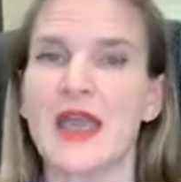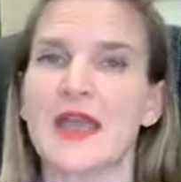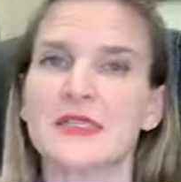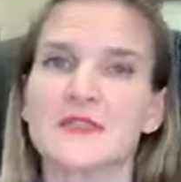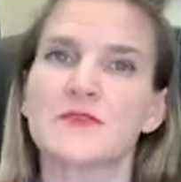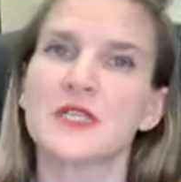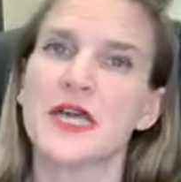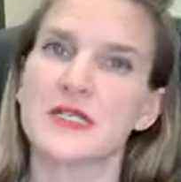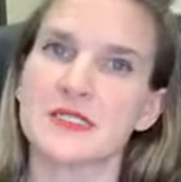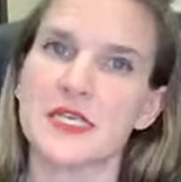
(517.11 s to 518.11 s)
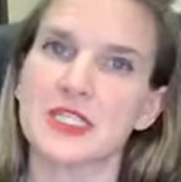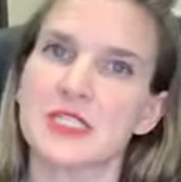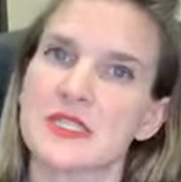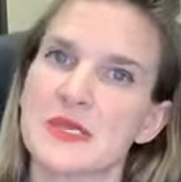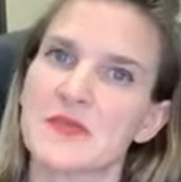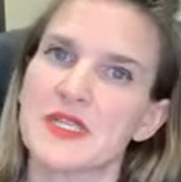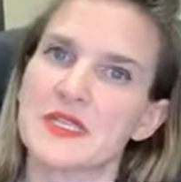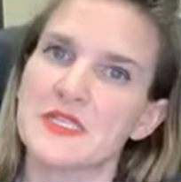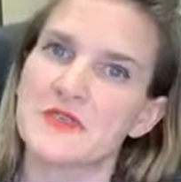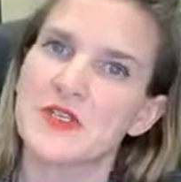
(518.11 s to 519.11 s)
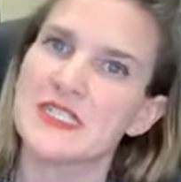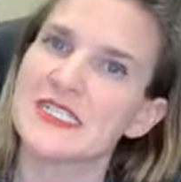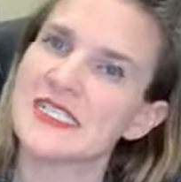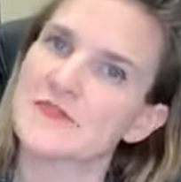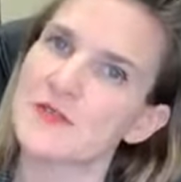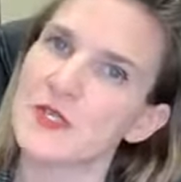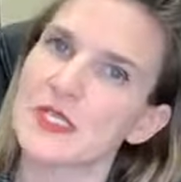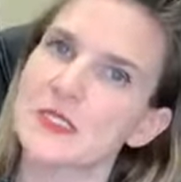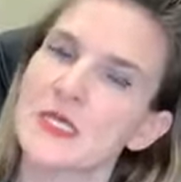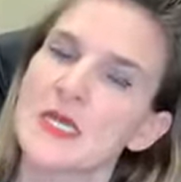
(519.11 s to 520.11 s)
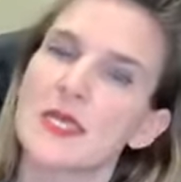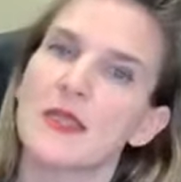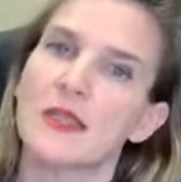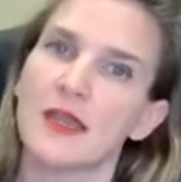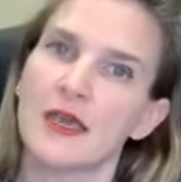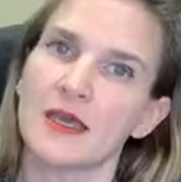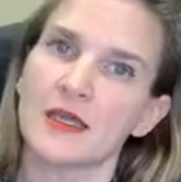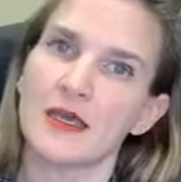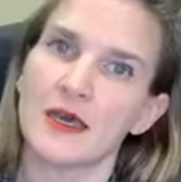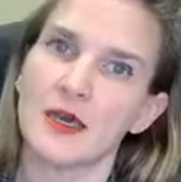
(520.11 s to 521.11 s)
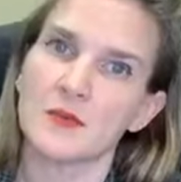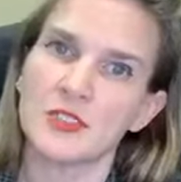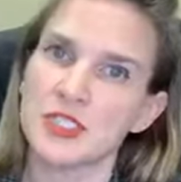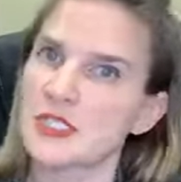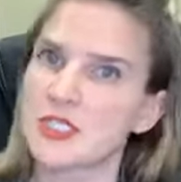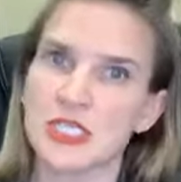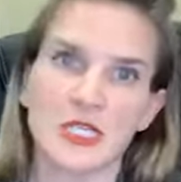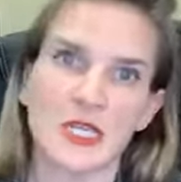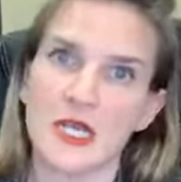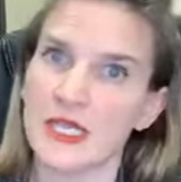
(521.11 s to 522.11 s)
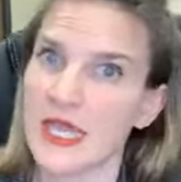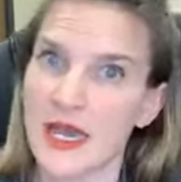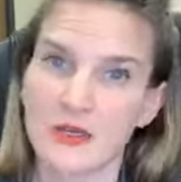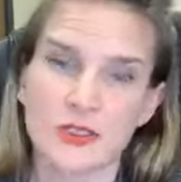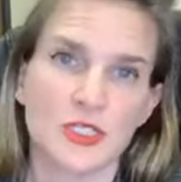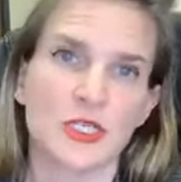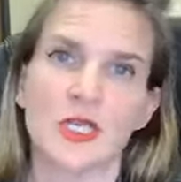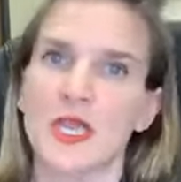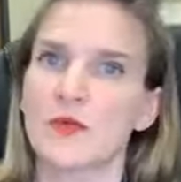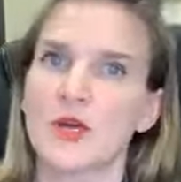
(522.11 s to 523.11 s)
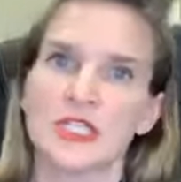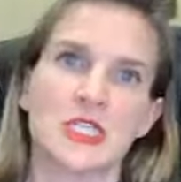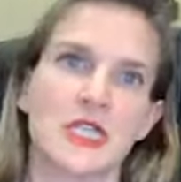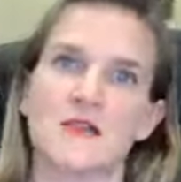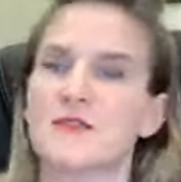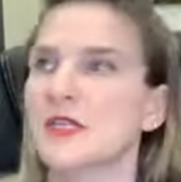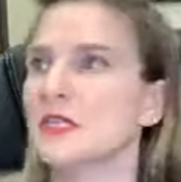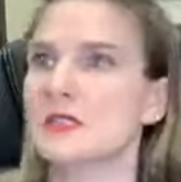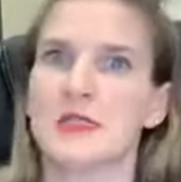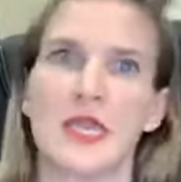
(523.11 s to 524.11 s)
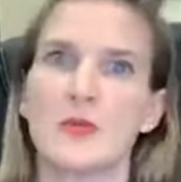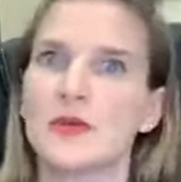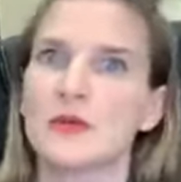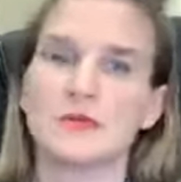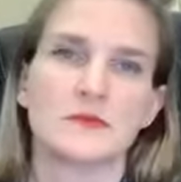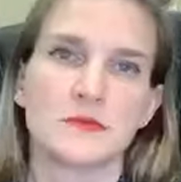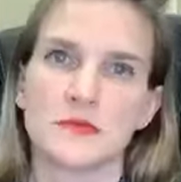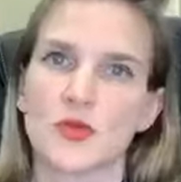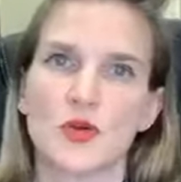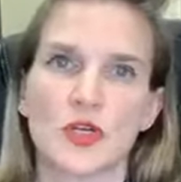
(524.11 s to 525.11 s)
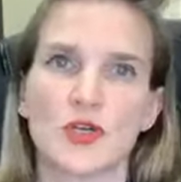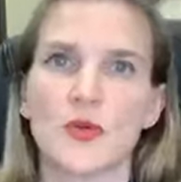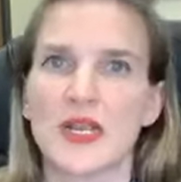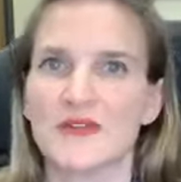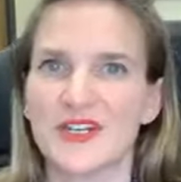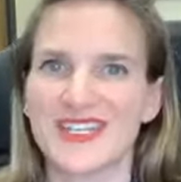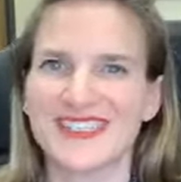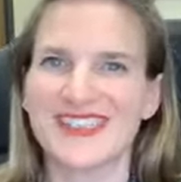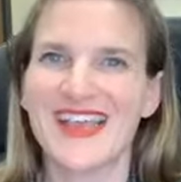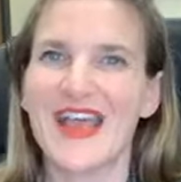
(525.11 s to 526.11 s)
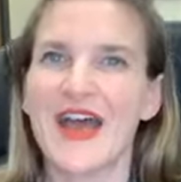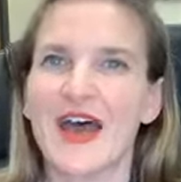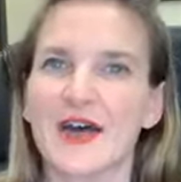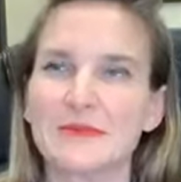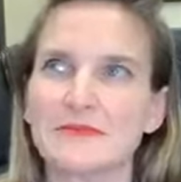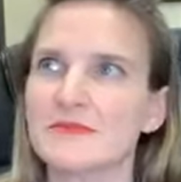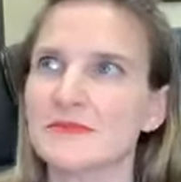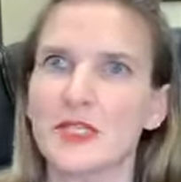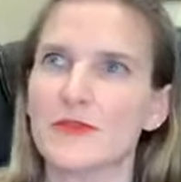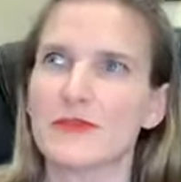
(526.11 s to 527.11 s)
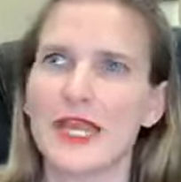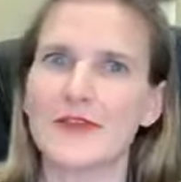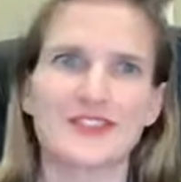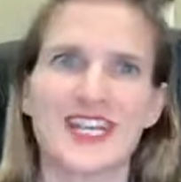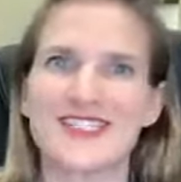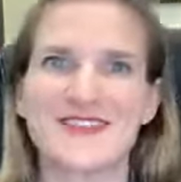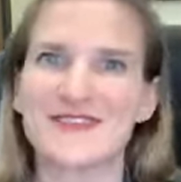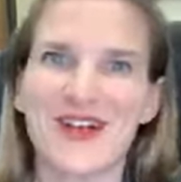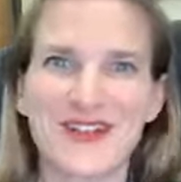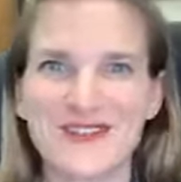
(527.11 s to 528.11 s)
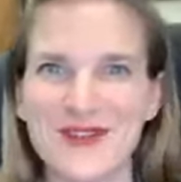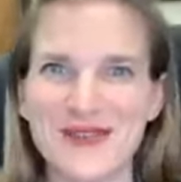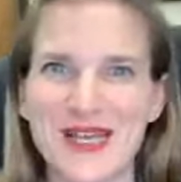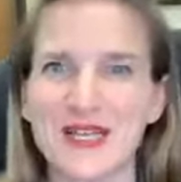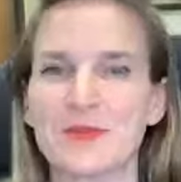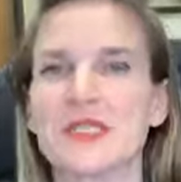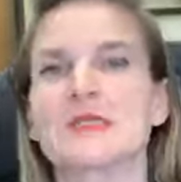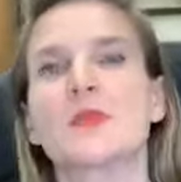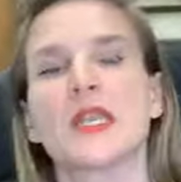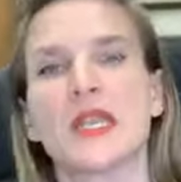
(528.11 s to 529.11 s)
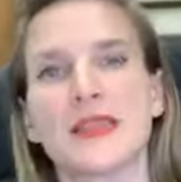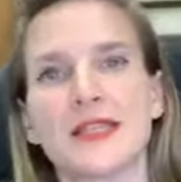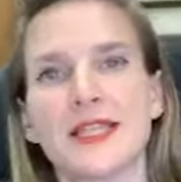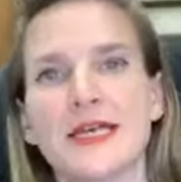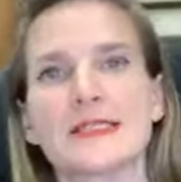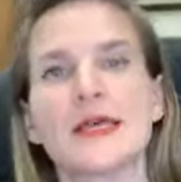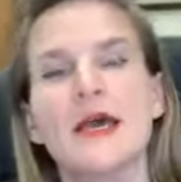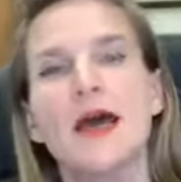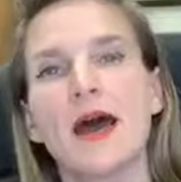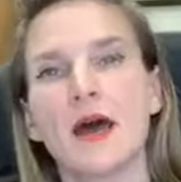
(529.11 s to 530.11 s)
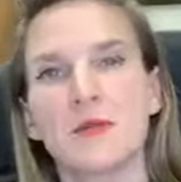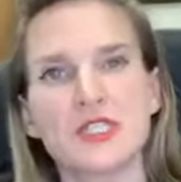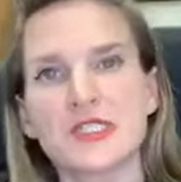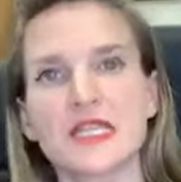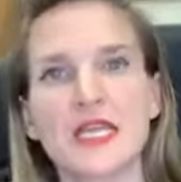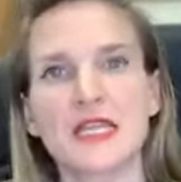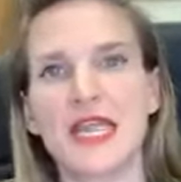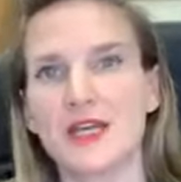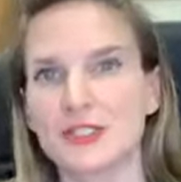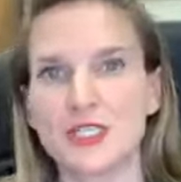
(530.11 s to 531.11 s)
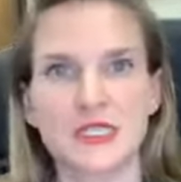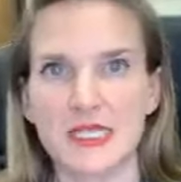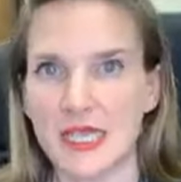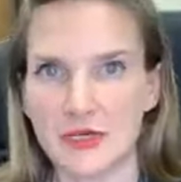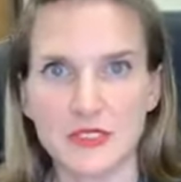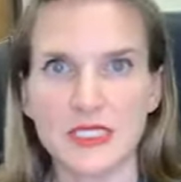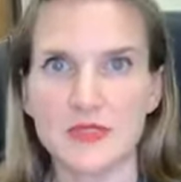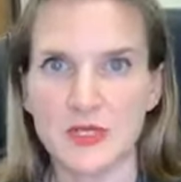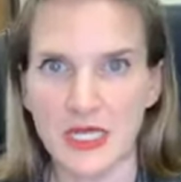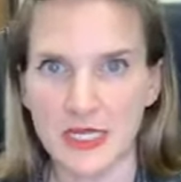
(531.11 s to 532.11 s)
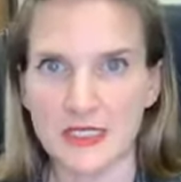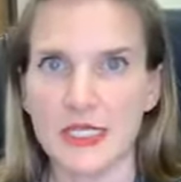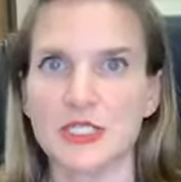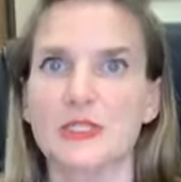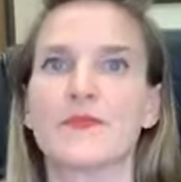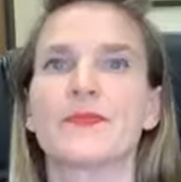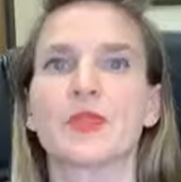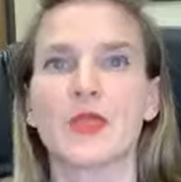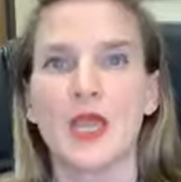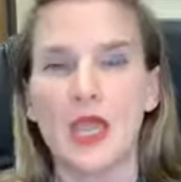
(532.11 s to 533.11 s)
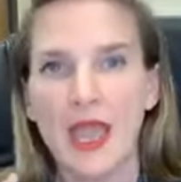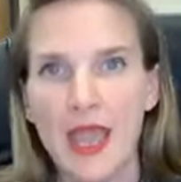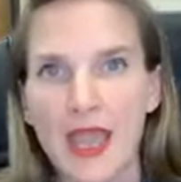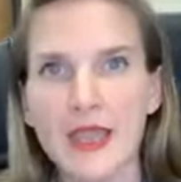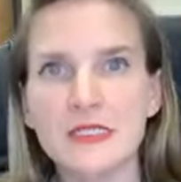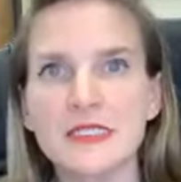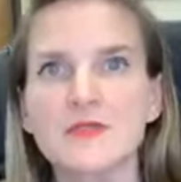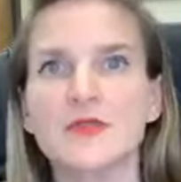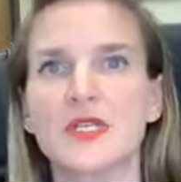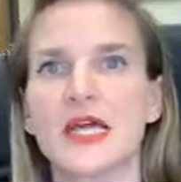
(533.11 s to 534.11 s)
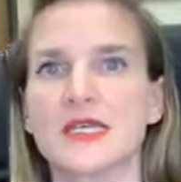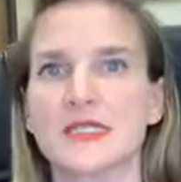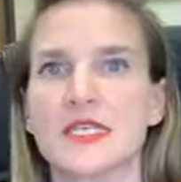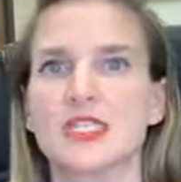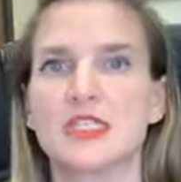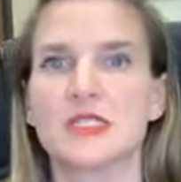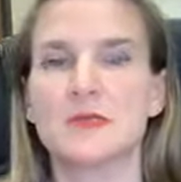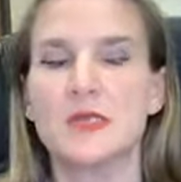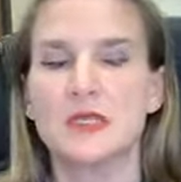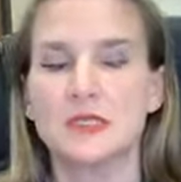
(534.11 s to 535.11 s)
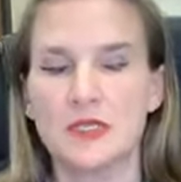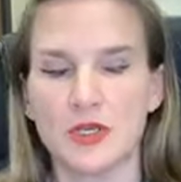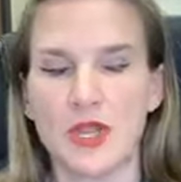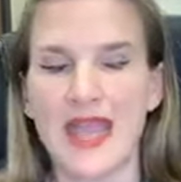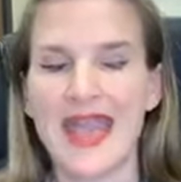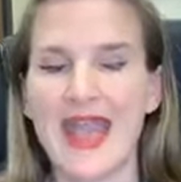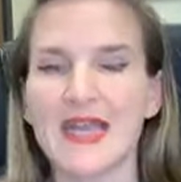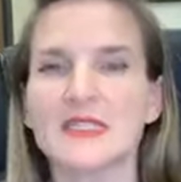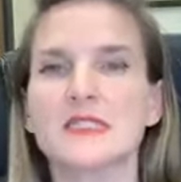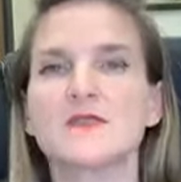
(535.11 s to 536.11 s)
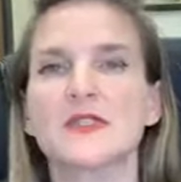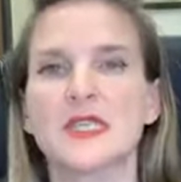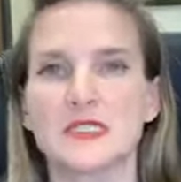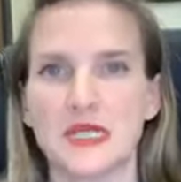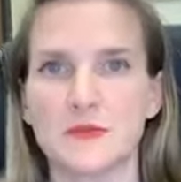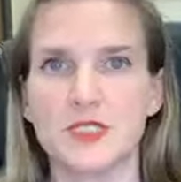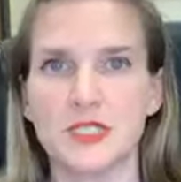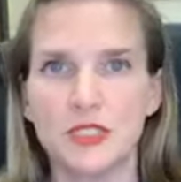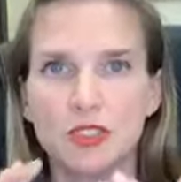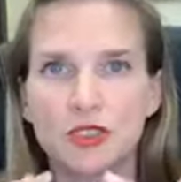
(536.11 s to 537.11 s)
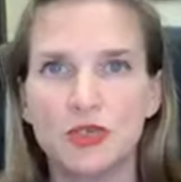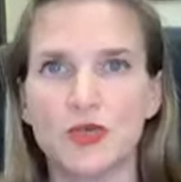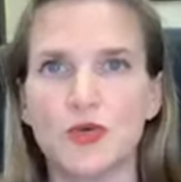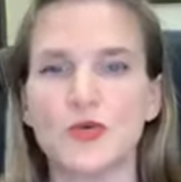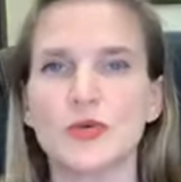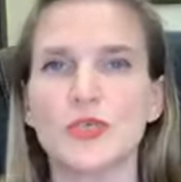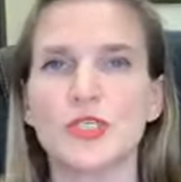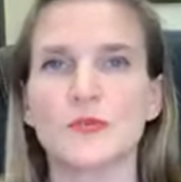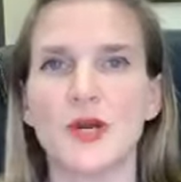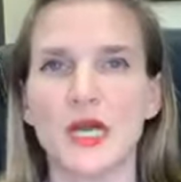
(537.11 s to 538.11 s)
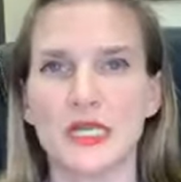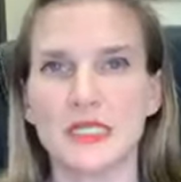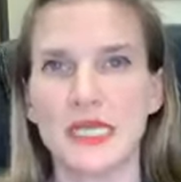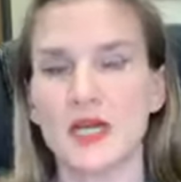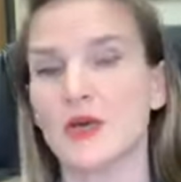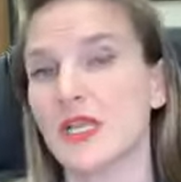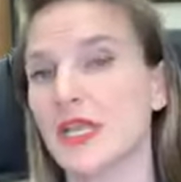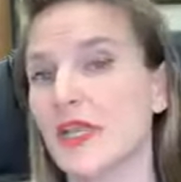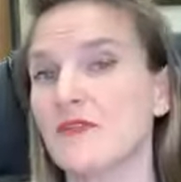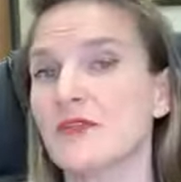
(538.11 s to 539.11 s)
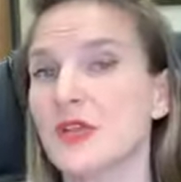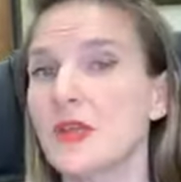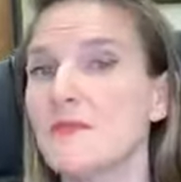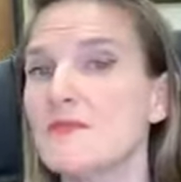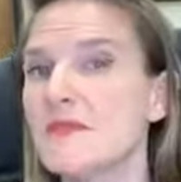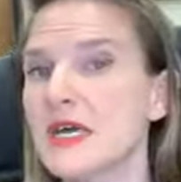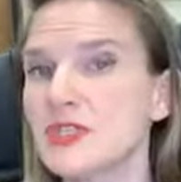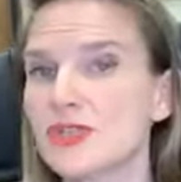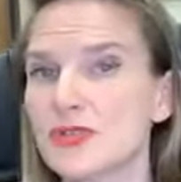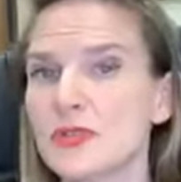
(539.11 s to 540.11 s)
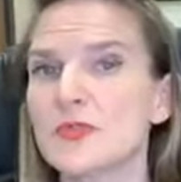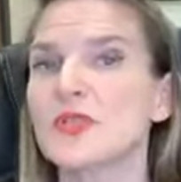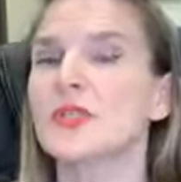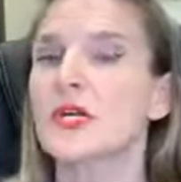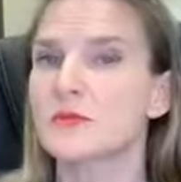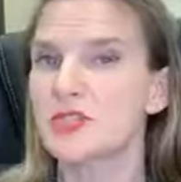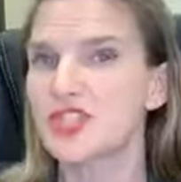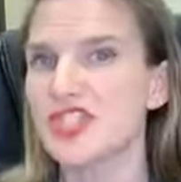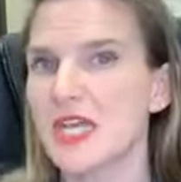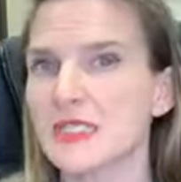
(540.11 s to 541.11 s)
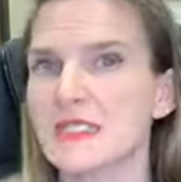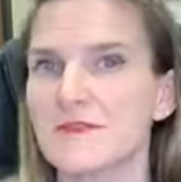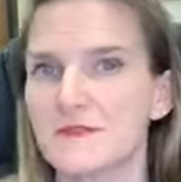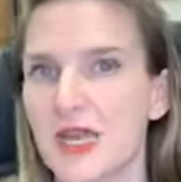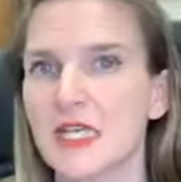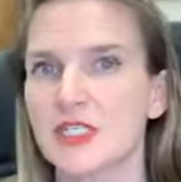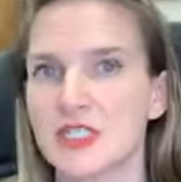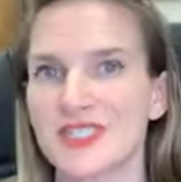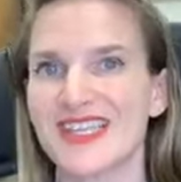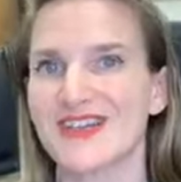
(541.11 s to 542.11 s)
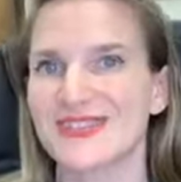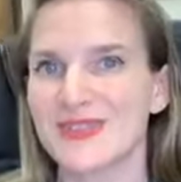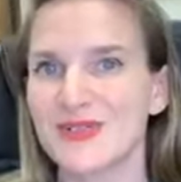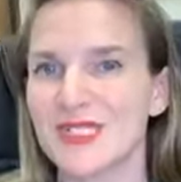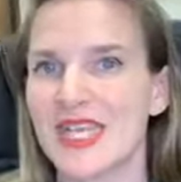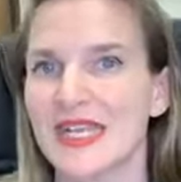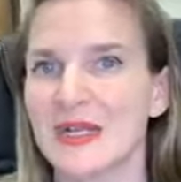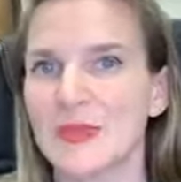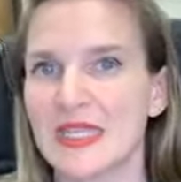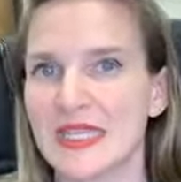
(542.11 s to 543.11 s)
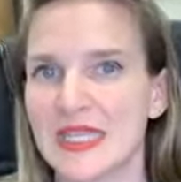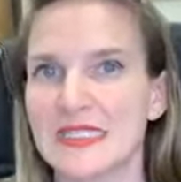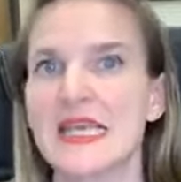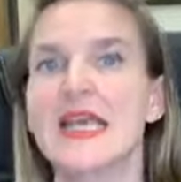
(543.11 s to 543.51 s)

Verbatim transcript: Active relaxation is something that is very different than um, just chilling on the couch, again, watching Netflix, cable, Roku, whatever it is. Um, you know, free advertising for all of those elements. But nonetheless, um, just sitting on the couch doesn't count as relaxation. Okay, active relaxations means you're actively attempting to cool your body down. Again, very measurable, objective factors that are associated with this.